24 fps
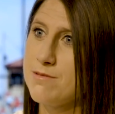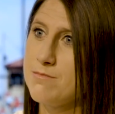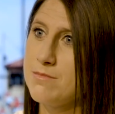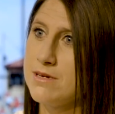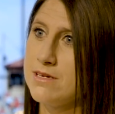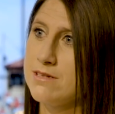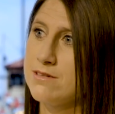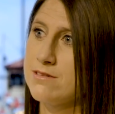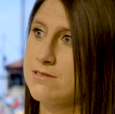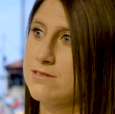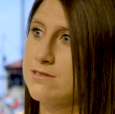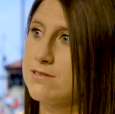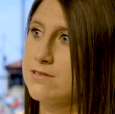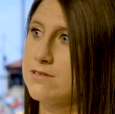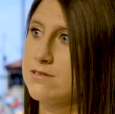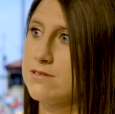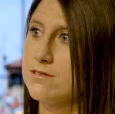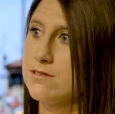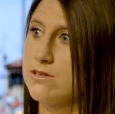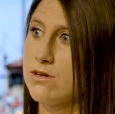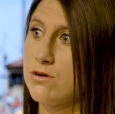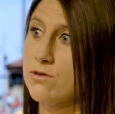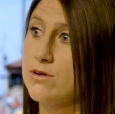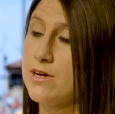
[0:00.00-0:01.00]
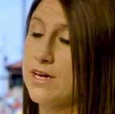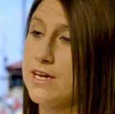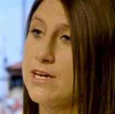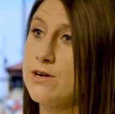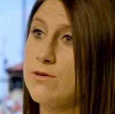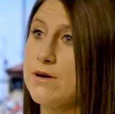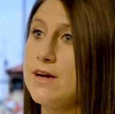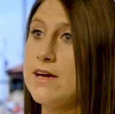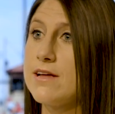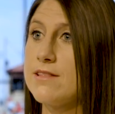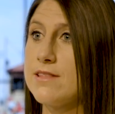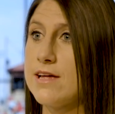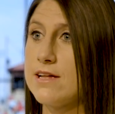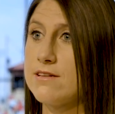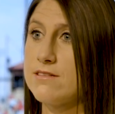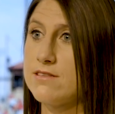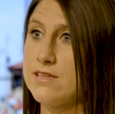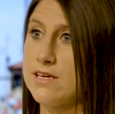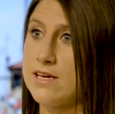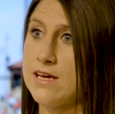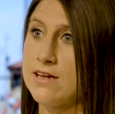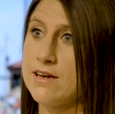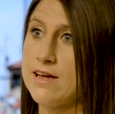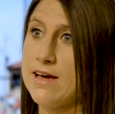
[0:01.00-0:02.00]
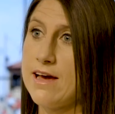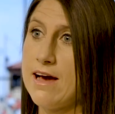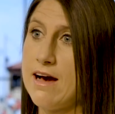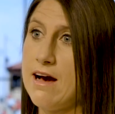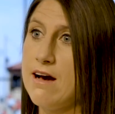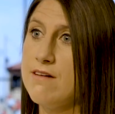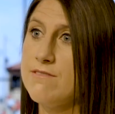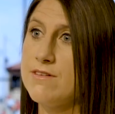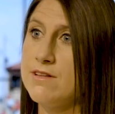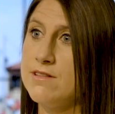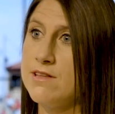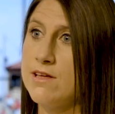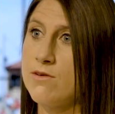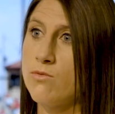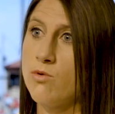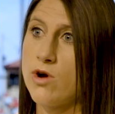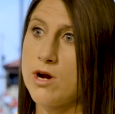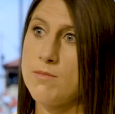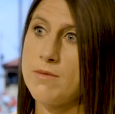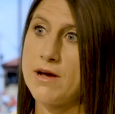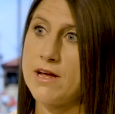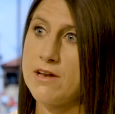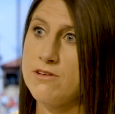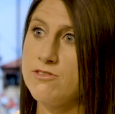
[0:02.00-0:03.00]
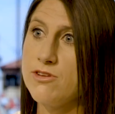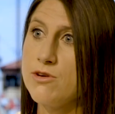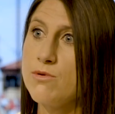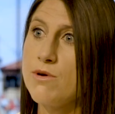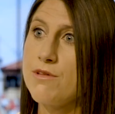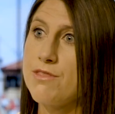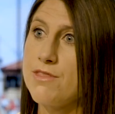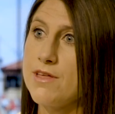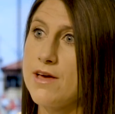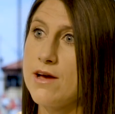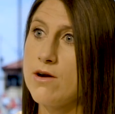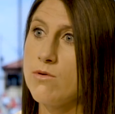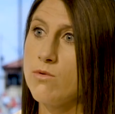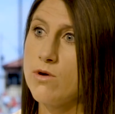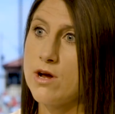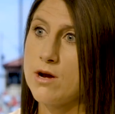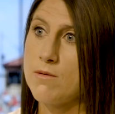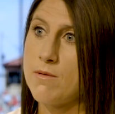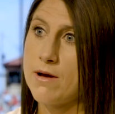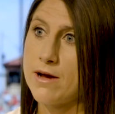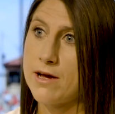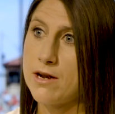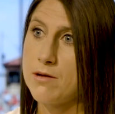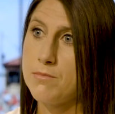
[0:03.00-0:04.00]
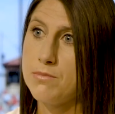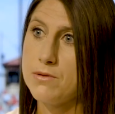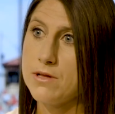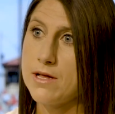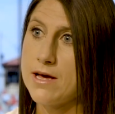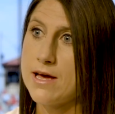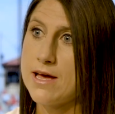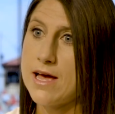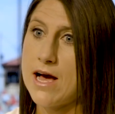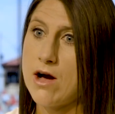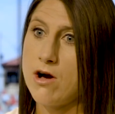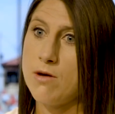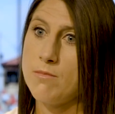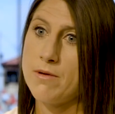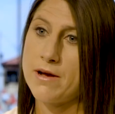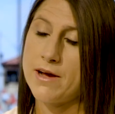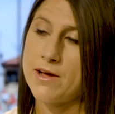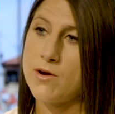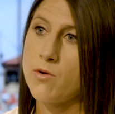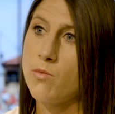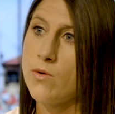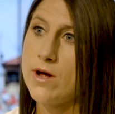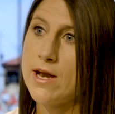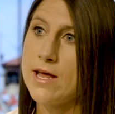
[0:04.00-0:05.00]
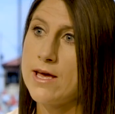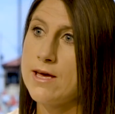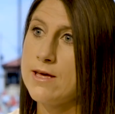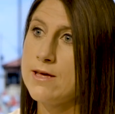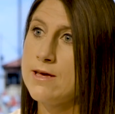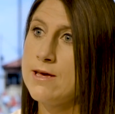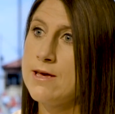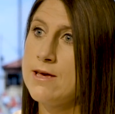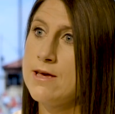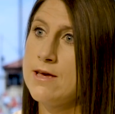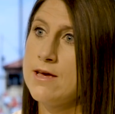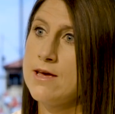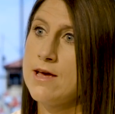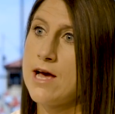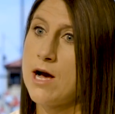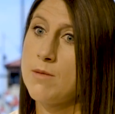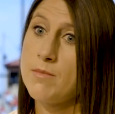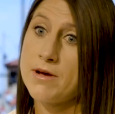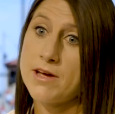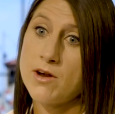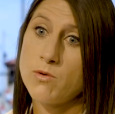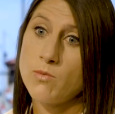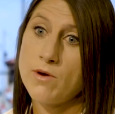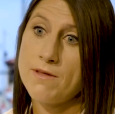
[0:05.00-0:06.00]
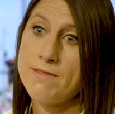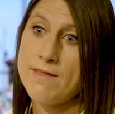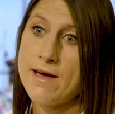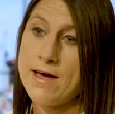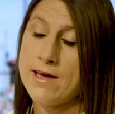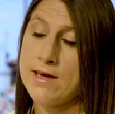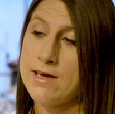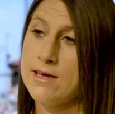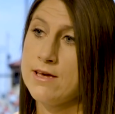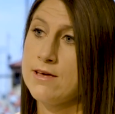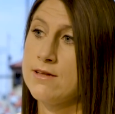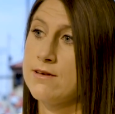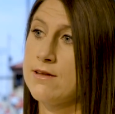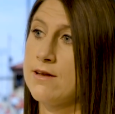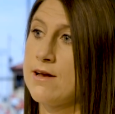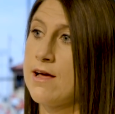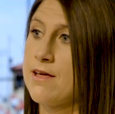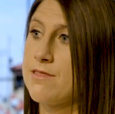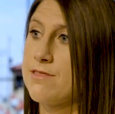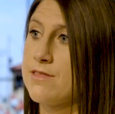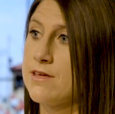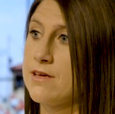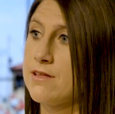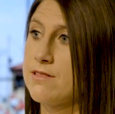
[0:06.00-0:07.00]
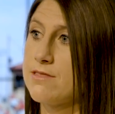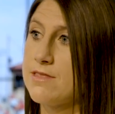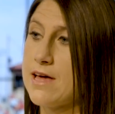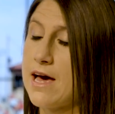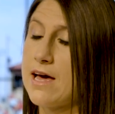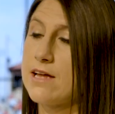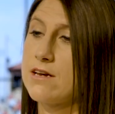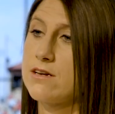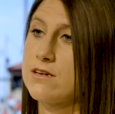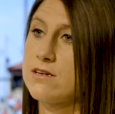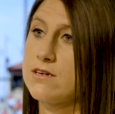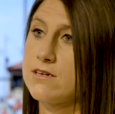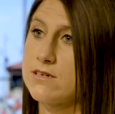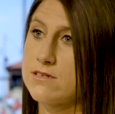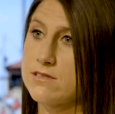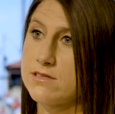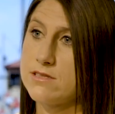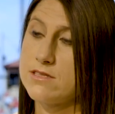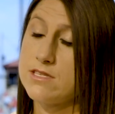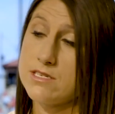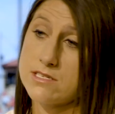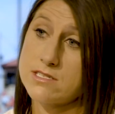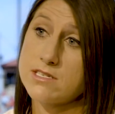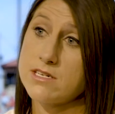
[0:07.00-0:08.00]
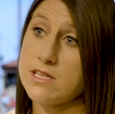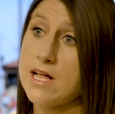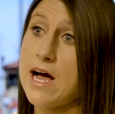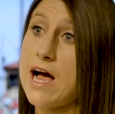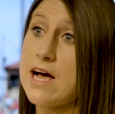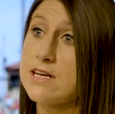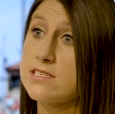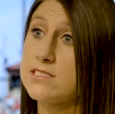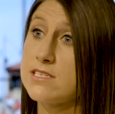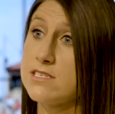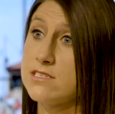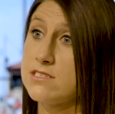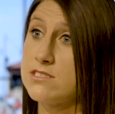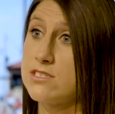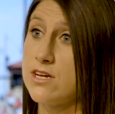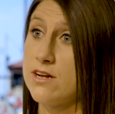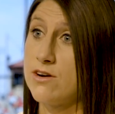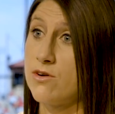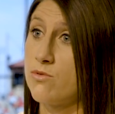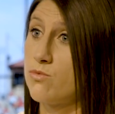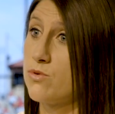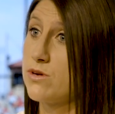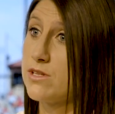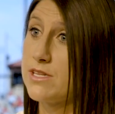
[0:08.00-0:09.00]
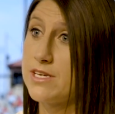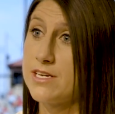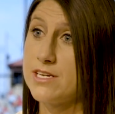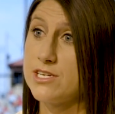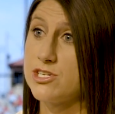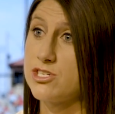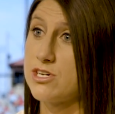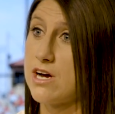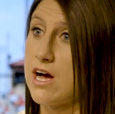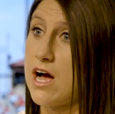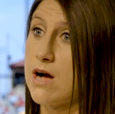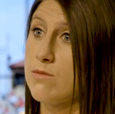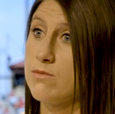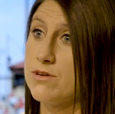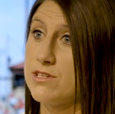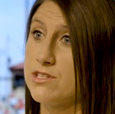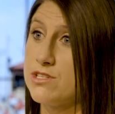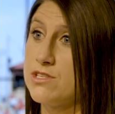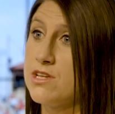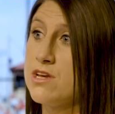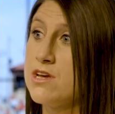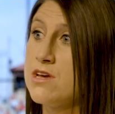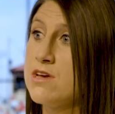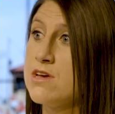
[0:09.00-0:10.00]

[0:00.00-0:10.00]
It means, okay, great, that's the hand I have, and then what am I going to do with it? What am I going to play? How am I going to win it? How am I going to win that hand? And I think that this class has done a really good job with